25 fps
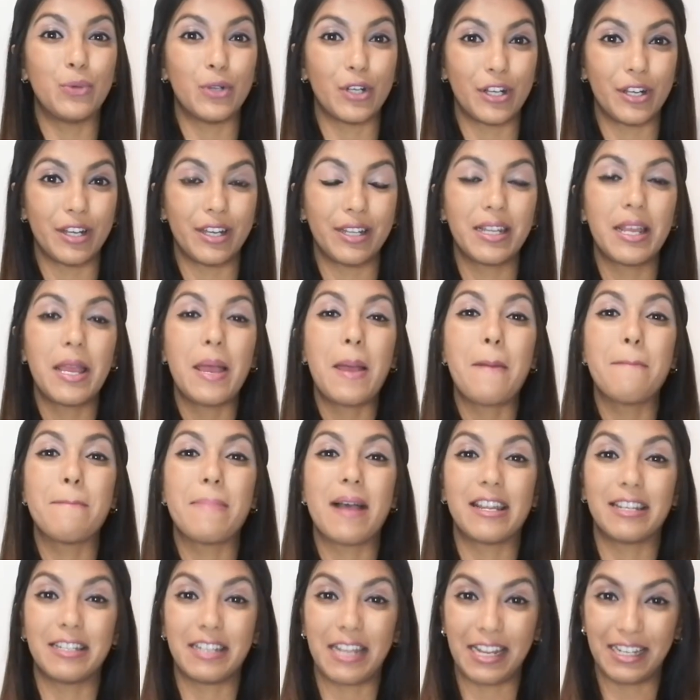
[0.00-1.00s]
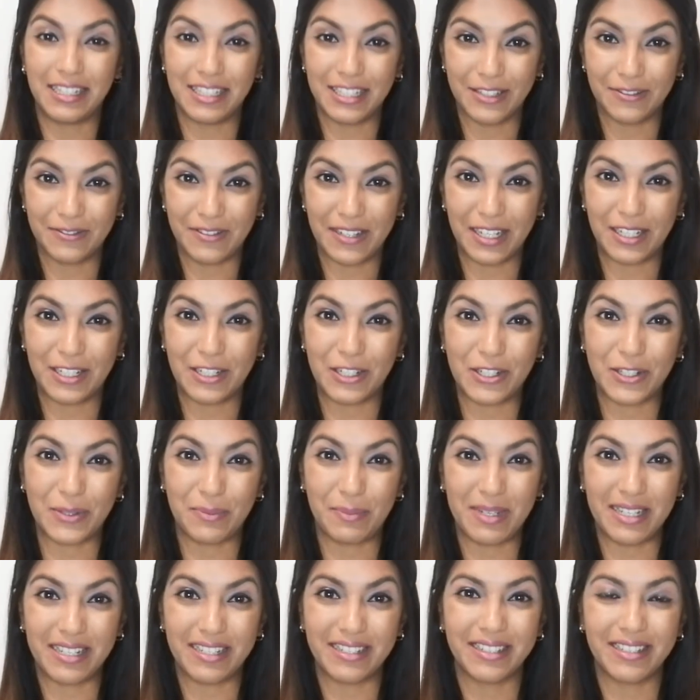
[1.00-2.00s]
word by native English
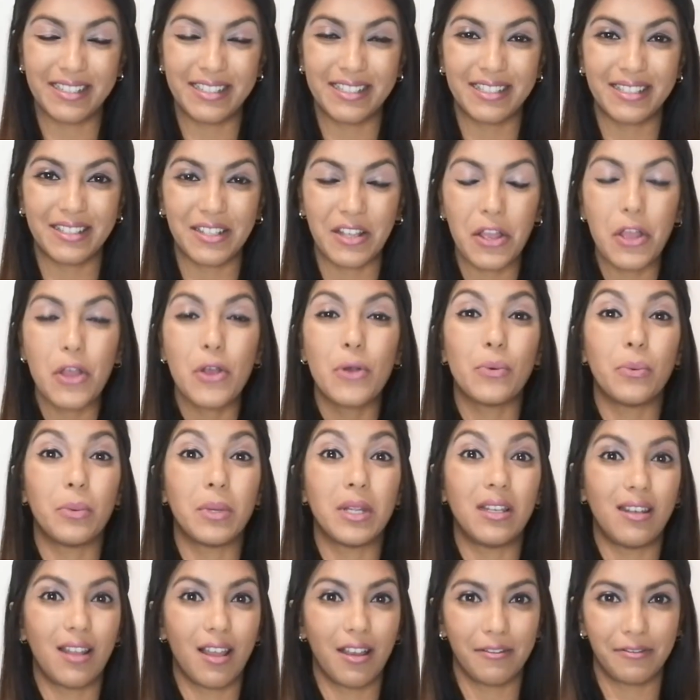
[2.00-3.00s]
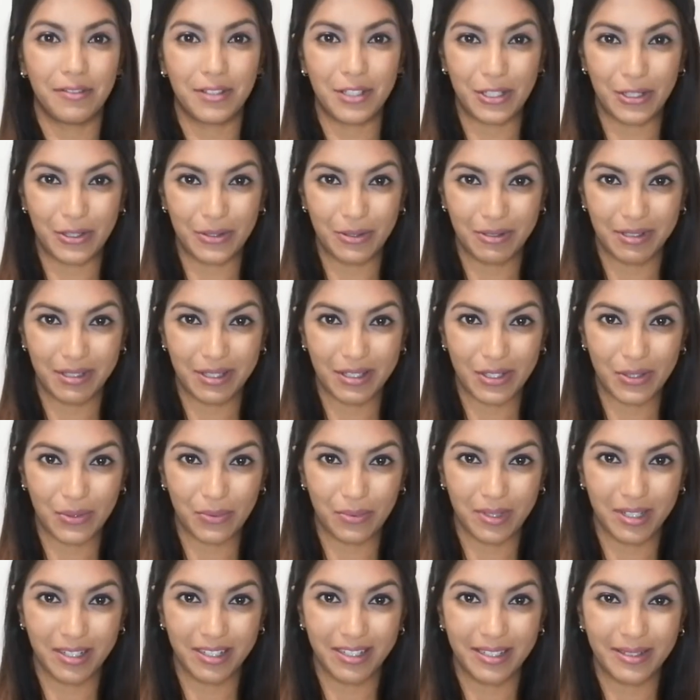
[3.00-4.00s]
speakers. We love to use
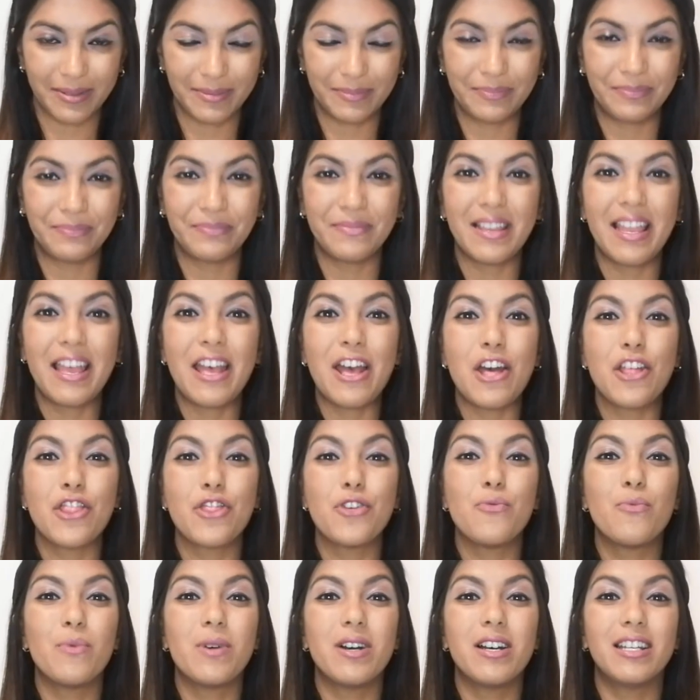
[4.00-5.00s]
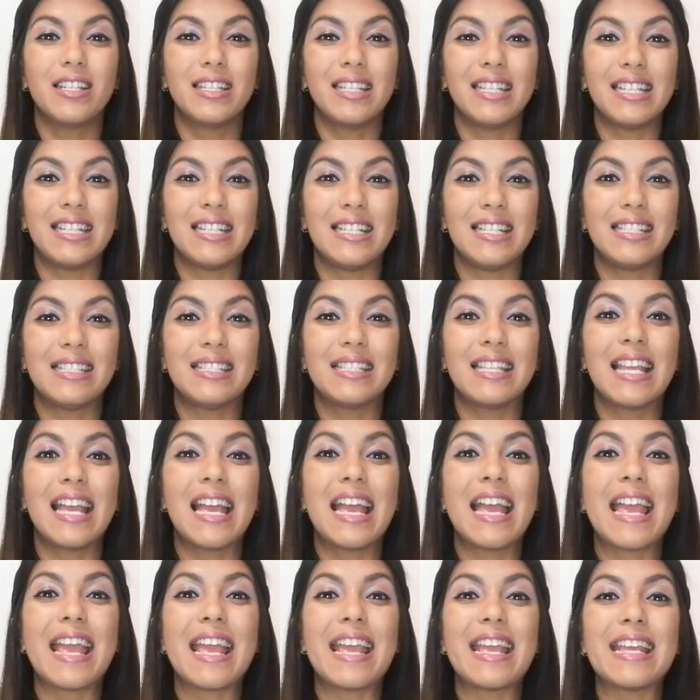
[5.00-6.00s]
this word. The word is
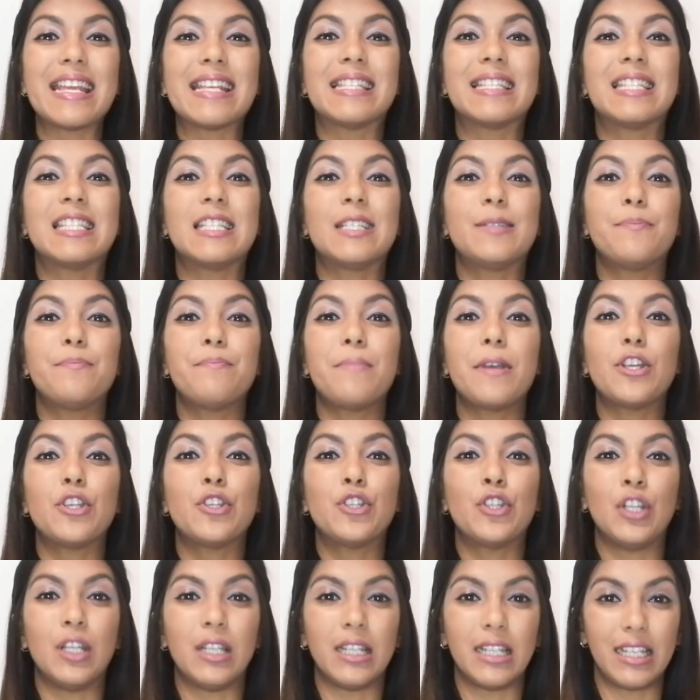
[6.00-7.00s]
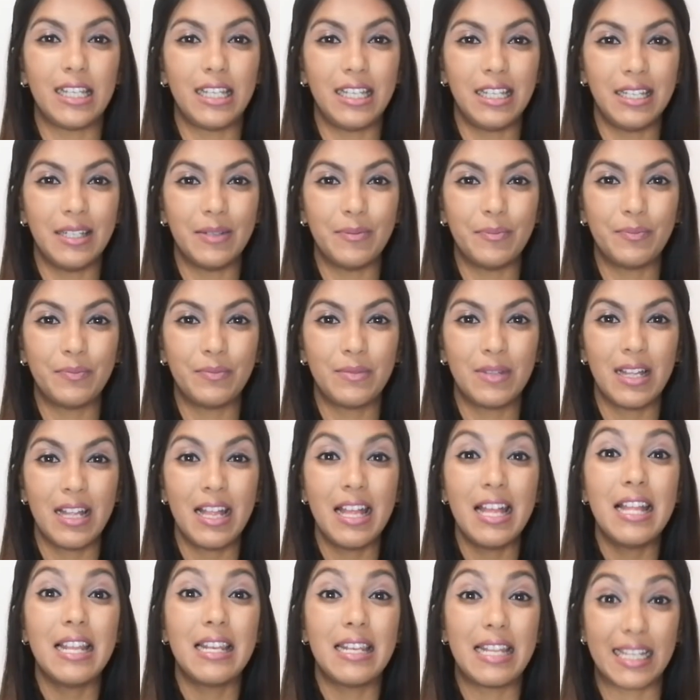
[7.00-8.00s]
especially.
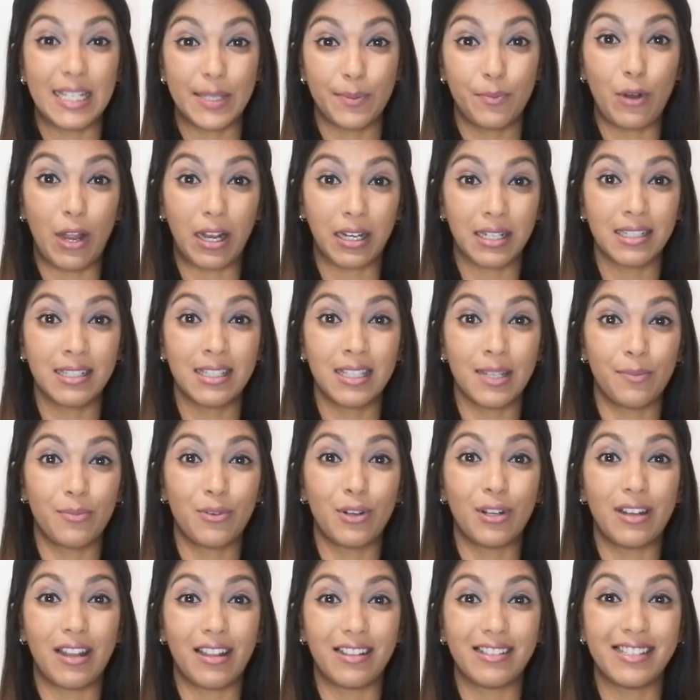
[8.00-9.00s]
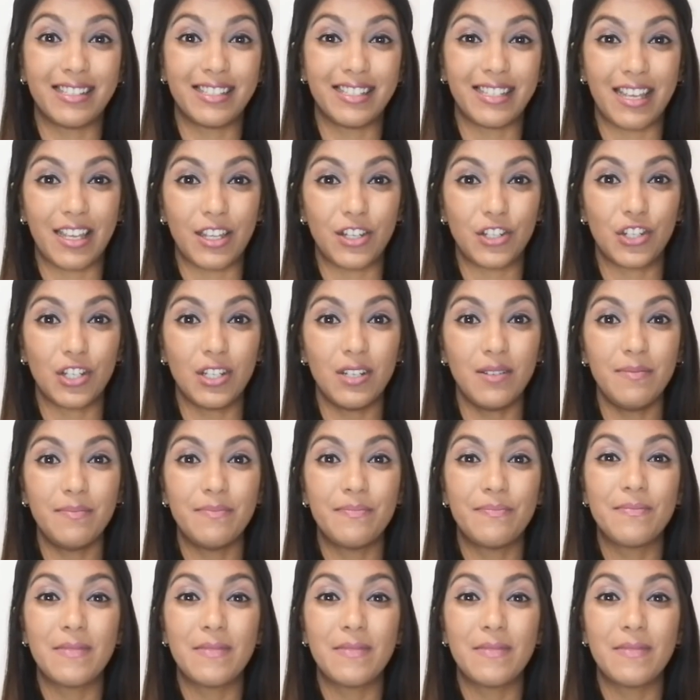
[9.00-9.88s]
Let's practice the pronunciation.